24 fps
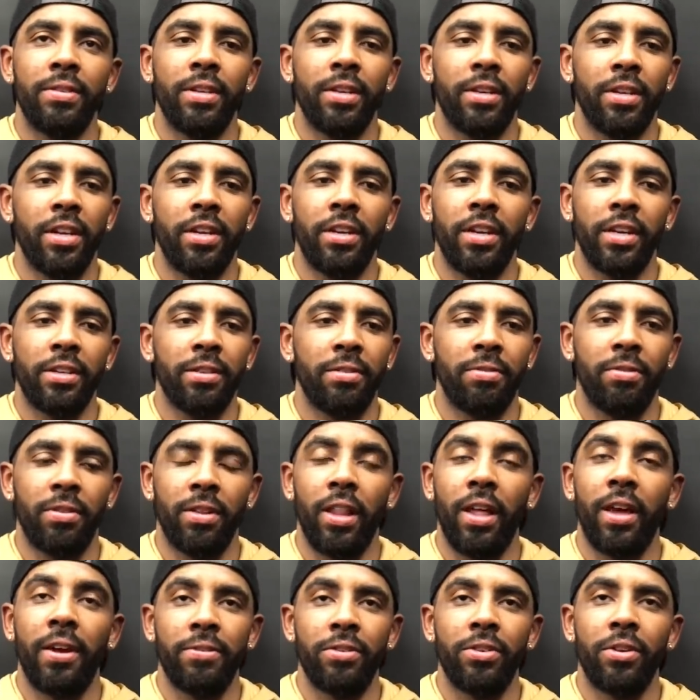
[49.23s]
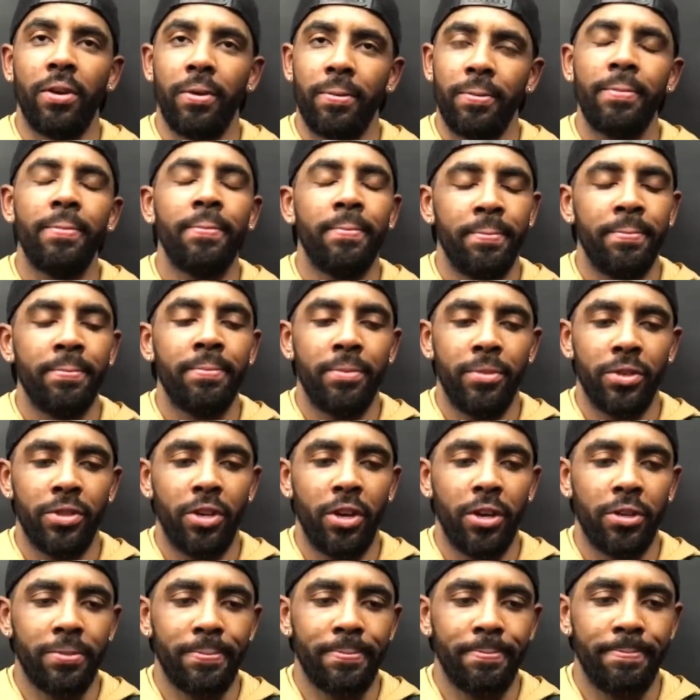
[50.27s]
and connected for life. So it's
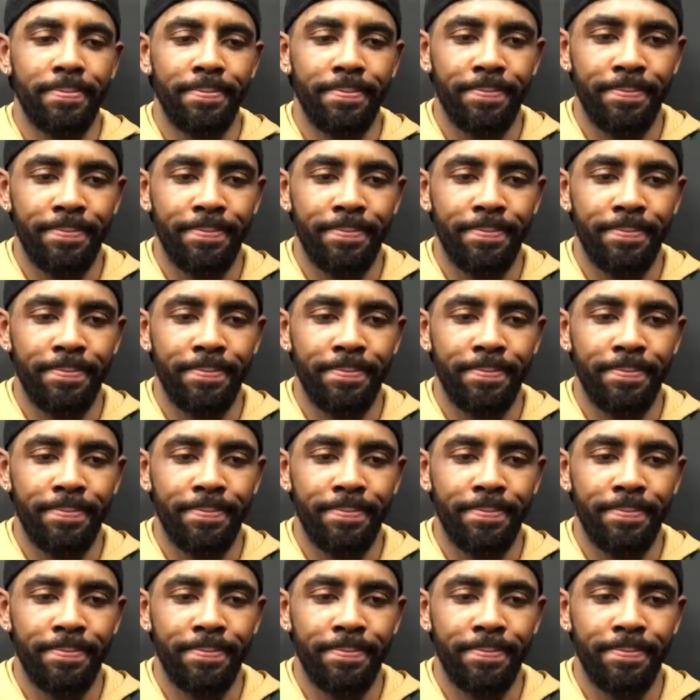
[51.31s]
awesome.